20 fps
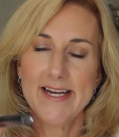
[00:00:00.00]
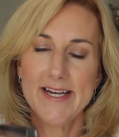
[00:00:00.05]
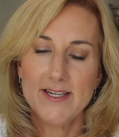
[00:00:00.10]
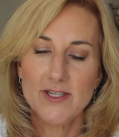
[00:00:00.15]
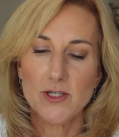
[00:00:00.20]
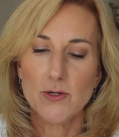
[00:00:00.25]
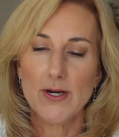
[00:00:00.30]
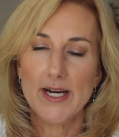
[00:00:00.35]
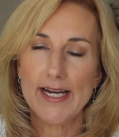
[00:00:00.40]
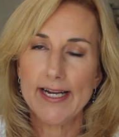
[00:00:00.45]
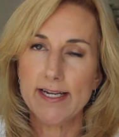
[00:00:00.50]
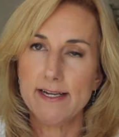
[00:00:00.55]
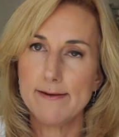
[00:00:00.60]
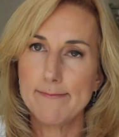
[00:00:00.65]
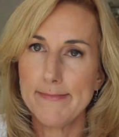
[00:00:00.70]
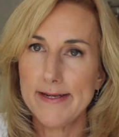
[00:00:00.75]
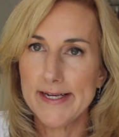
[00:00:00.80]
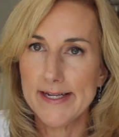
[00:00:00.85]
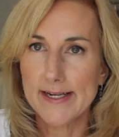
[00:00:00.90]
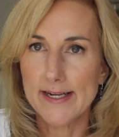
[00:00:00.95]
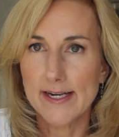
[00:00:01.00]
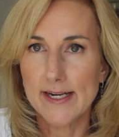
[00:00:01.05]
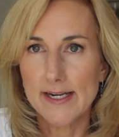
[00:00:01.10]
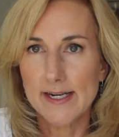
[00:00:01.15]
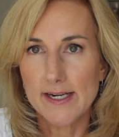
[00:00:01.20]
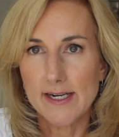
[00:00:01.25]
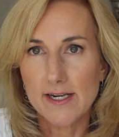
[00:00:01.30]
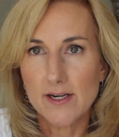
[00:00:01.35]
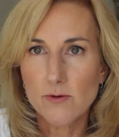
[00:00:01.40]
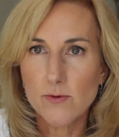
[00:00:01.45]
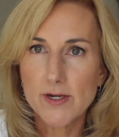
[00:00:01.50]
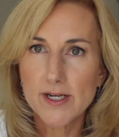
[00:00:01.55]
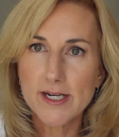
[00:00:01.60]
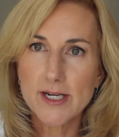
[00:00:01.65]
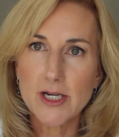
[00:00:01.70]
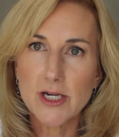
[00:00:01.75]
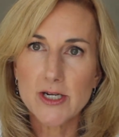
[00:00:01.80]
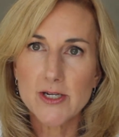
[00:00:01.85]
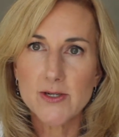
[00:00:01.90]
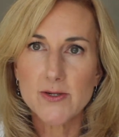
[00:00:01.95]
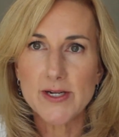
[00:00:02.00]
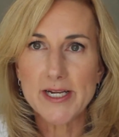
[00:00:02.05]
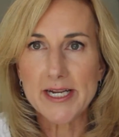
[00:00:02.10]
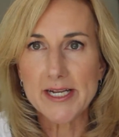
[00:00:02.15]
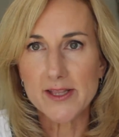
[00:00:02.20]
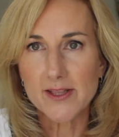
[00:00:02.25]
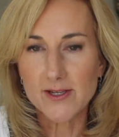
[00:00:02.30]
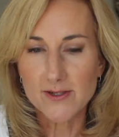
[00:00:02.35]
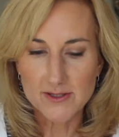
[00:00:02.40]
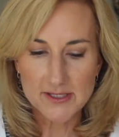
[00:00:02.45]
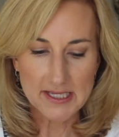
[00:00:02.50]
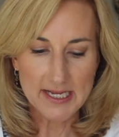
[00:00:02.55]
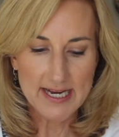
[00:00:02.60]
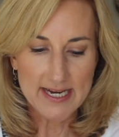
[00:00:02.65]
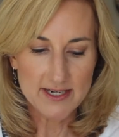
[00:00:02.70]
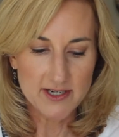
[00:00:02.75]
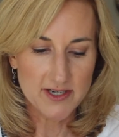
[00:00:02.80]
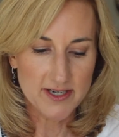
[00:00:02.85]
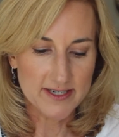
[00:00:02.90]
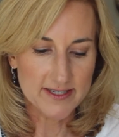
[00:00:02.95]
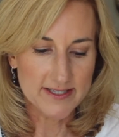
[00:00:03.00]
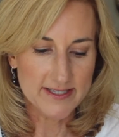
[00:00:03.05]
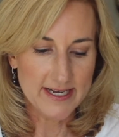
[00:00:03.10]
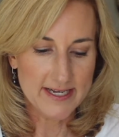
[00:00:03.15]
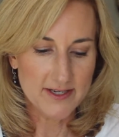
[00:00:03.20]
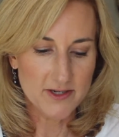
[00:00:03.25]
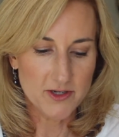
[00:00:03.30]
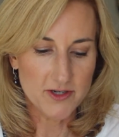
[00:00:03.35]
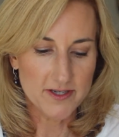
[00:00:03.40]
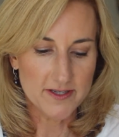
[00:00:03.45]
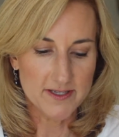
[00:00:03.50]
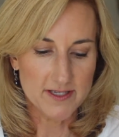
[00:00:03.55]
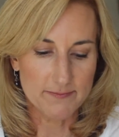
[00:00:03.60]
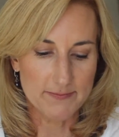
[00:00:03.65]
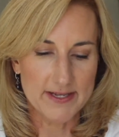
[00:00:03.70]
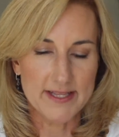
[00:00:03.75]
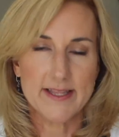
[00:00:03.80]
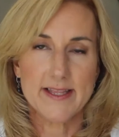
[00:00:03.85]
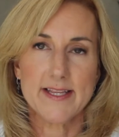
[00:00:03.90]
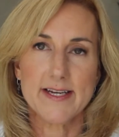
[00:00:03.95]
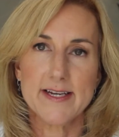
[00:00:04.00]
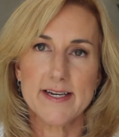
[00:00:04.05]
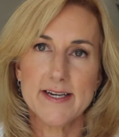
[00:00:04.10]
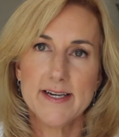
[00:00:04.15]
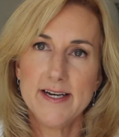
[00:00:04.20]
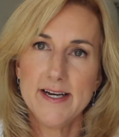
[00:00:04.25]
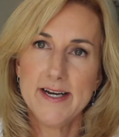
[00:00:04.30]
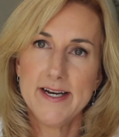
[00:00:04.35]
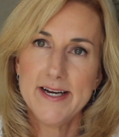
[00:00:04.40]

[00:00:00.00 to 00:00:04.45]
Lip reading: So I admit I kind of want to go and get those lash extensions, but the